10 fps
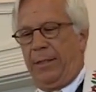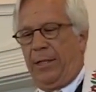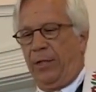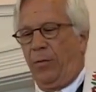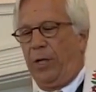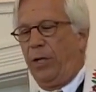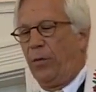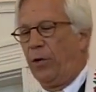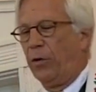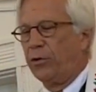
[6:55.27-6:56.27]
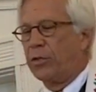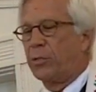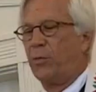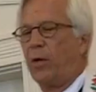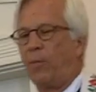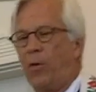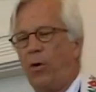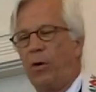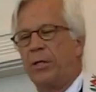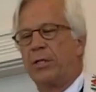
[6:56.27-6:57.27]
In the reading we heard this morning,
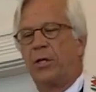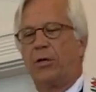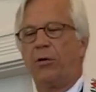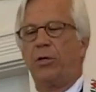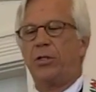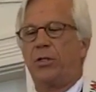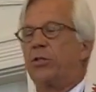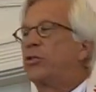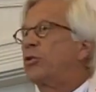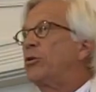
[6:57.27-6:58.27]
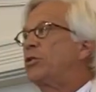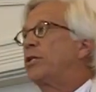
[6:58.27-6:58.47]
Paul is encouraging the church